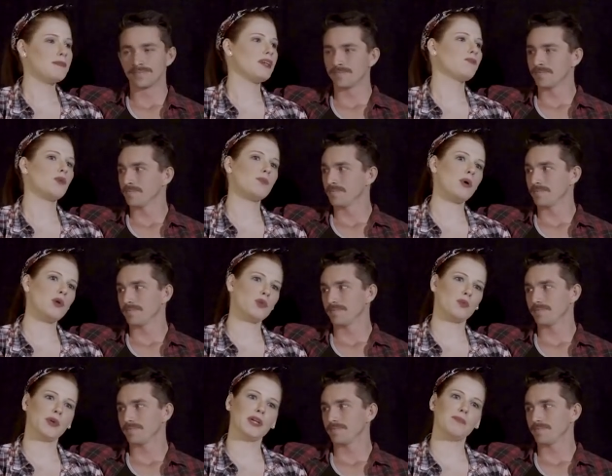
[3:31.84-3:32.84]
Speaker 1: I mean, we're
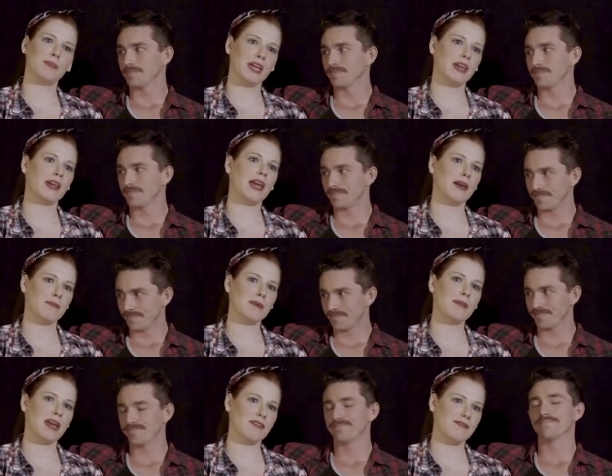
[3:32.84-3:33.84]
both real big
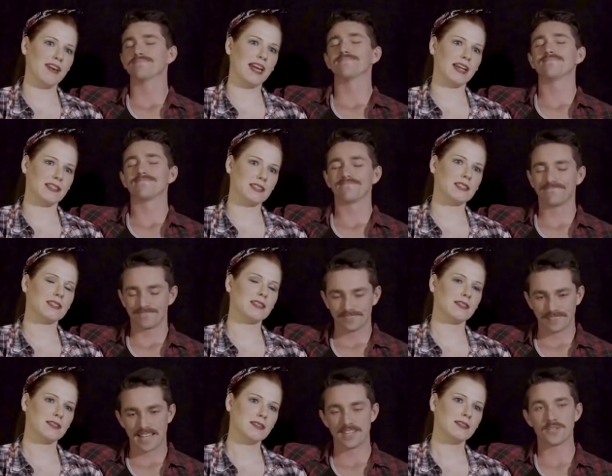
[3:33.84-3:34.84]
MMA
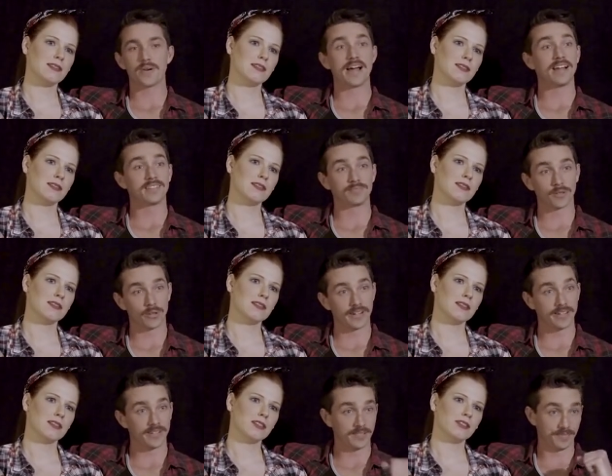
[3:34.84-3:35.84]
fans.
Speaker 2: Mm, that's right,
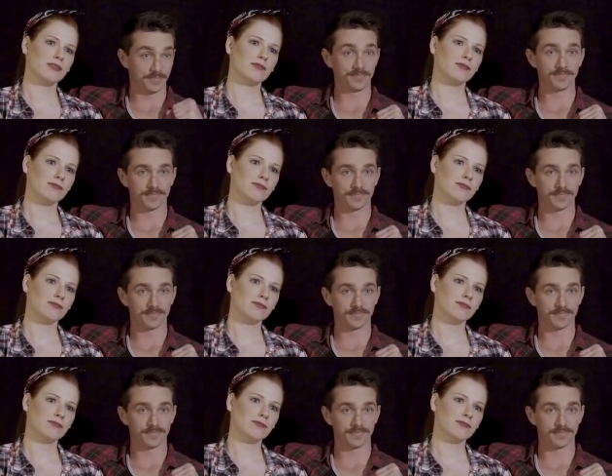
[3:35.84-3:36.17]
McGregor.